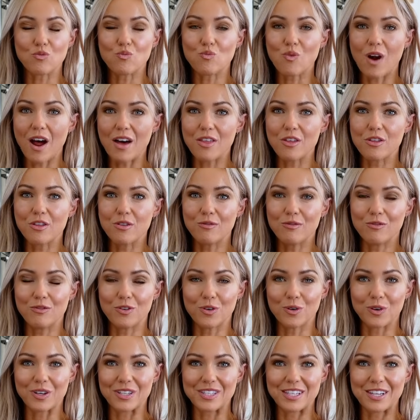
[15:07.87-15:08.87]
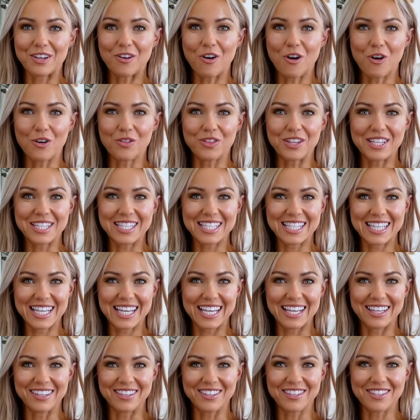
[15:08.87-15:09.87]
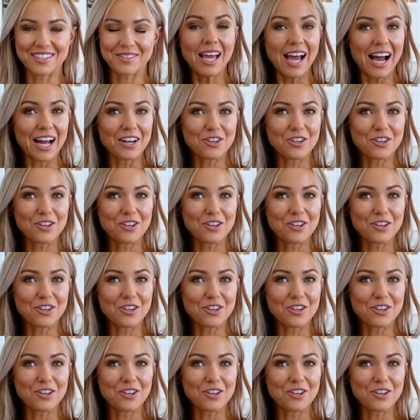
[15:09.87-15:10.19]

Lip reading: rather than focusing on the scales.